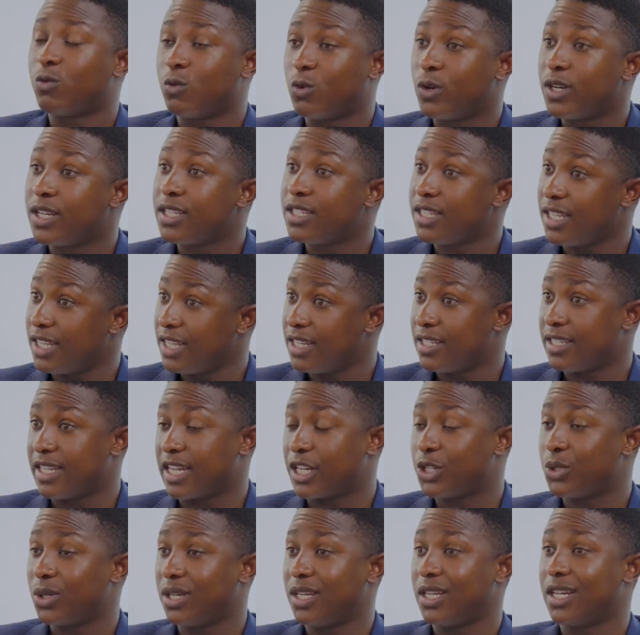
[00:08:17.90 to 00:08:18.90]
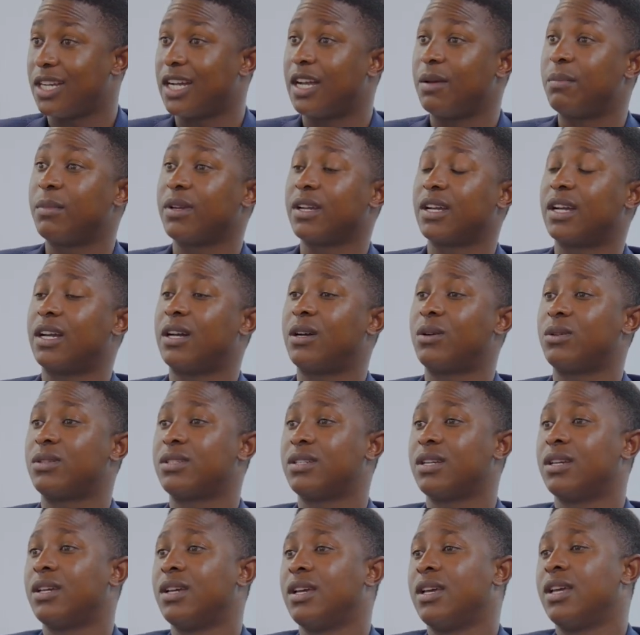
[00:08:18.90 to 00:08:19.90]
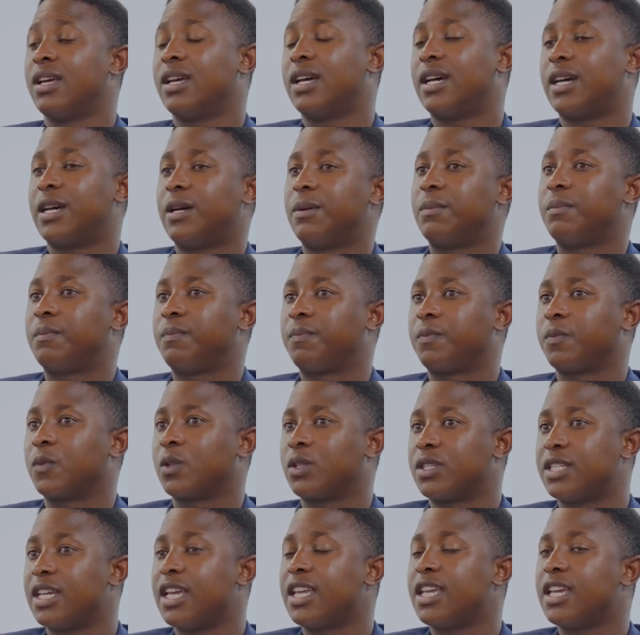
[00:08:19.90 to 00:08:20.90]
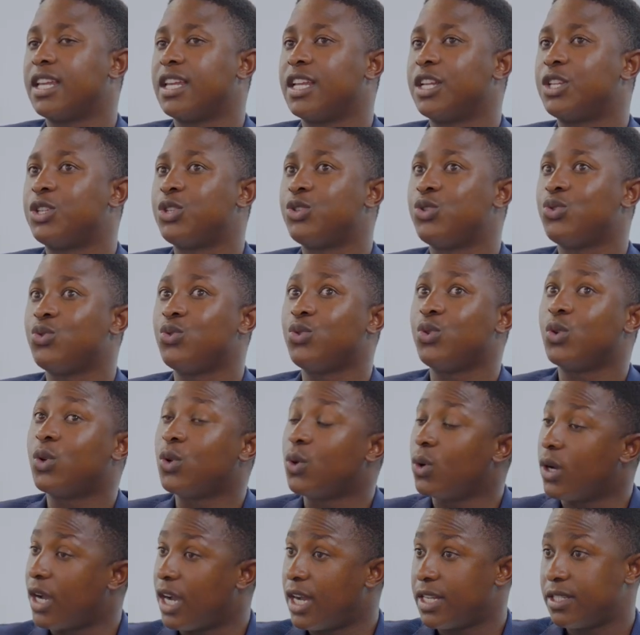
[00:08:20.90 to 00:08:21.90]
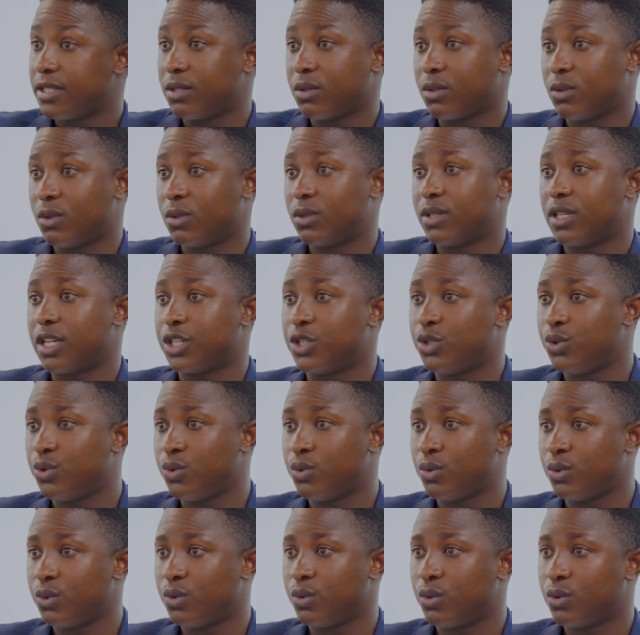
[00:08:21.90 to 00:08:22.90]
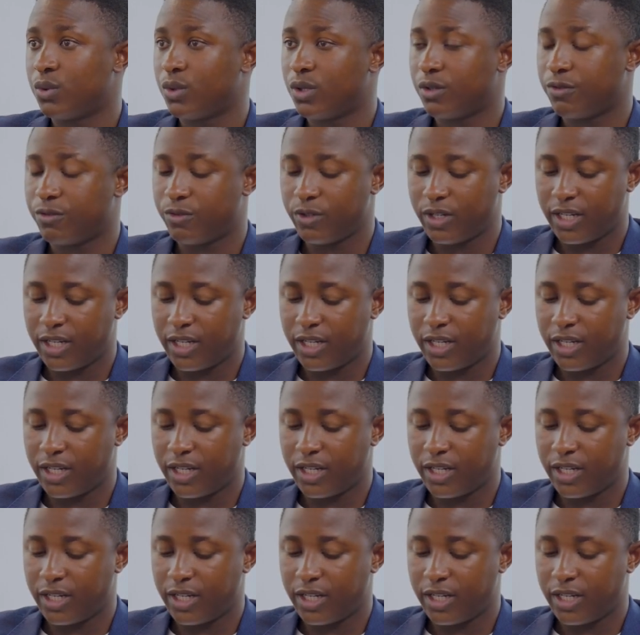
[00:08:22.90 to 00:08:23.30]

voice is actually coming out. Um, taking it to your article that you, you, you have